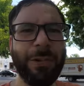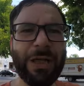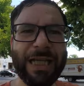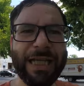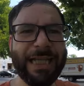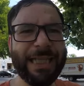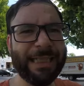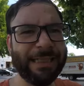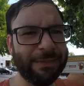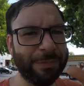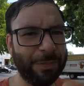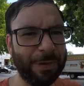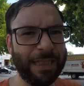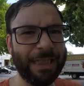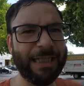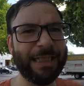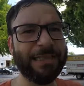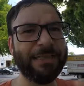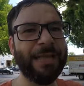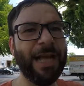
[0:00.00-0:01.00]
please,
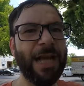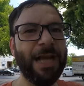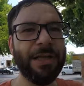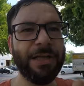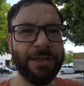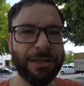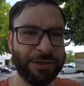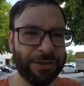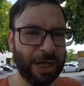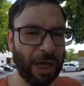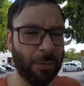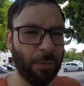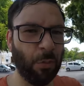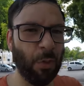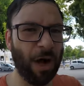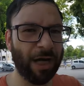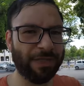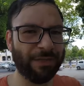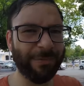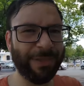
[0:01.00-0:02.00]
please uh,
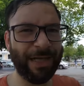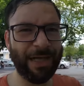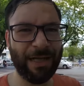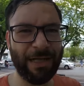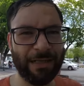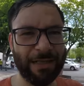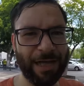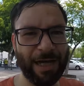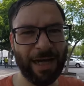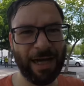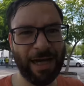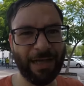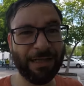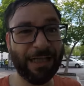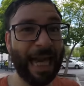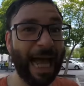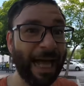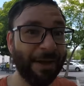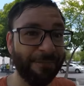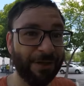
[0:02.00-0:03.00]
watch me on uh,
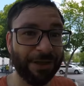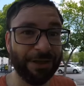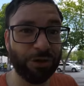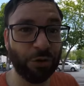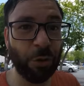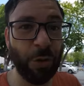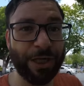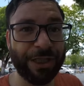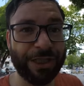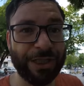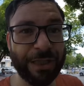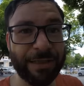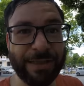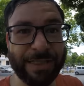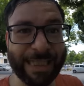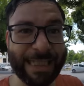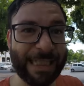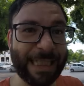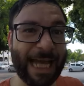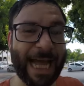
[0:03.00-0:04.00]
live on Twitch and
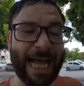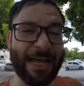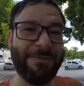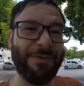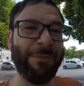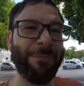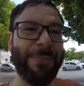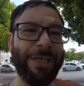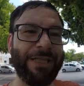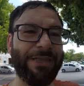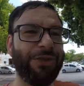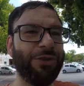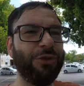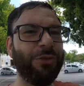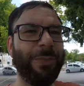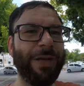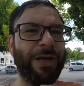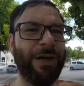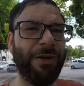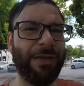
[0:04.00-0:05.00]
V Live and
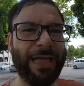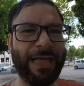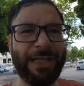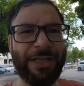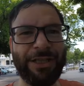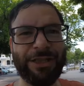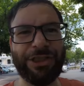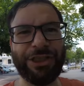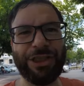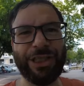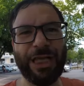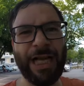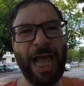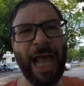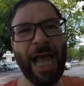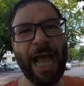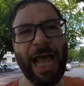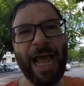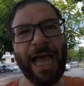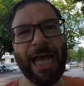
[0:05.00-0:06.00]
BitTube and all that good shit.
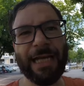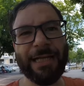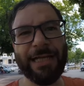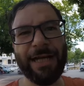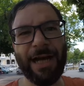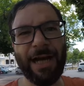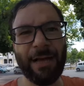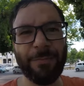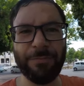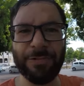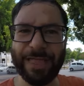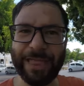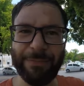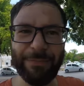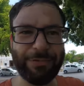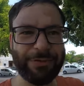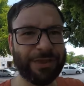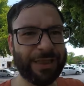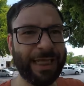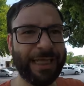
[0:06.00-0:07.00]
And um, keep
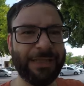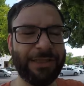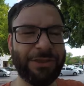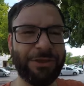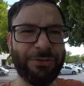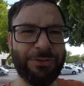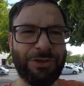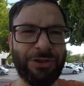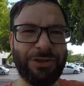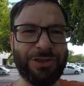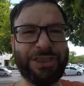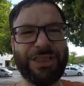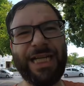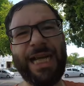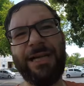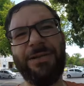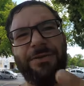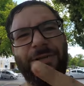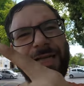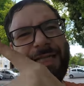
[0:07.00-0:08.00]
staying tuned to the
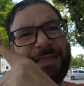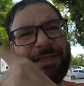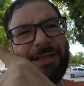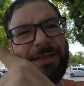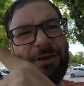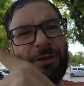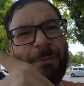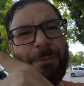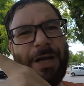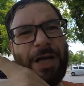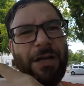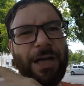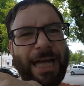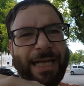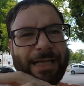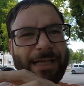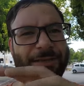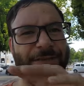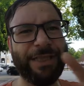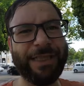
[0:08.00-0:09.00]
channel. Hit the little bell
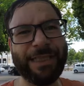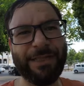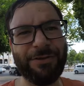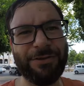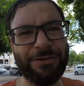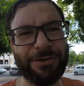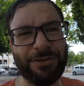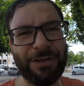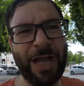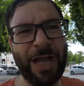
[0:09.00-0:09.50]
icon so you can